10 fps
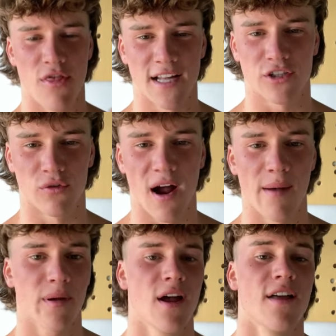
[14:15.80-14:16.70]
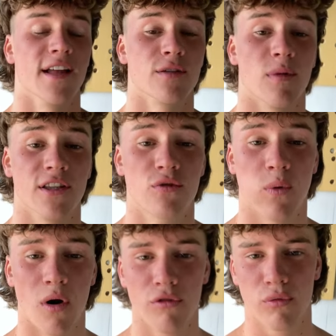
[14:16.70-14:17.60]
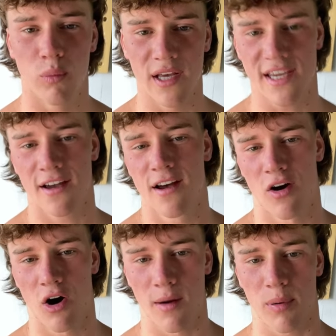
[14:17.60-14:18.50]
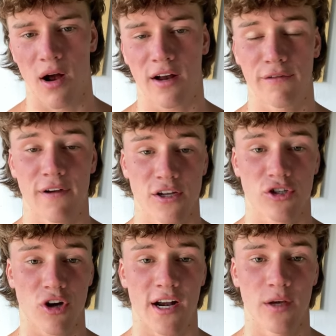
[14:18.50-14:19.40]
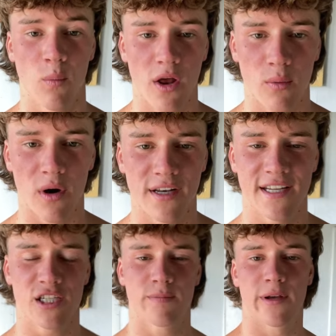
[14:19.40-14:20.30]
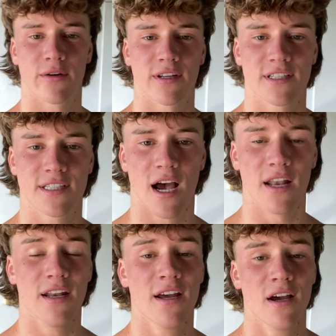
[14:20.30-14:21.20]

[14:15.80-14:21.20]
that's a wrap. That's my 12-week Hyperarch Fascia Training one-on-one experience done.